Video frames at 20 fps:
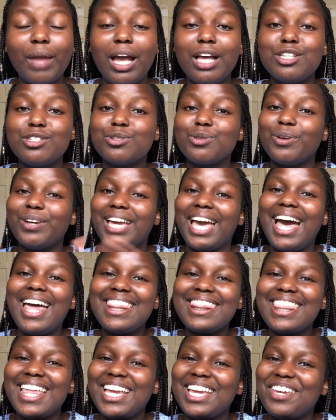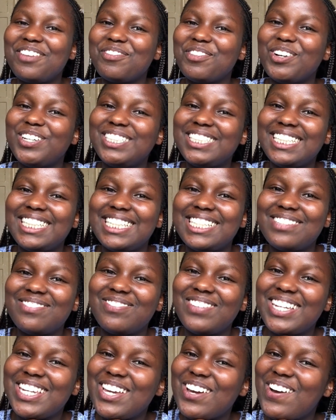So yeah, thank you for watching this
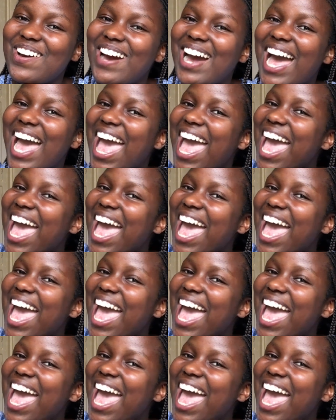video,